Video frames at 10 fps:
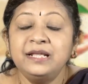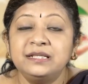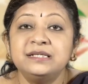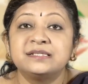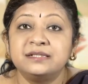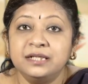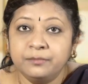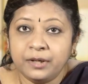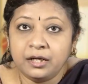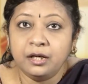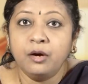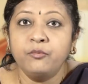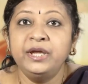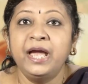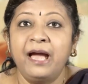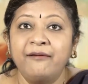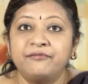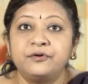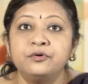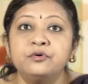this labor law. We
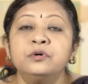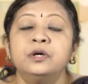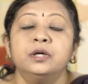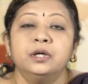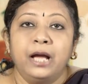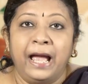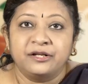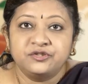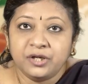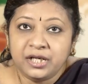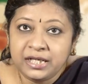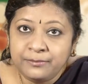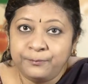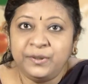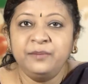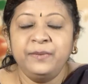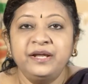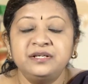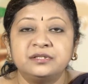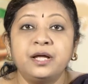have to actually implement the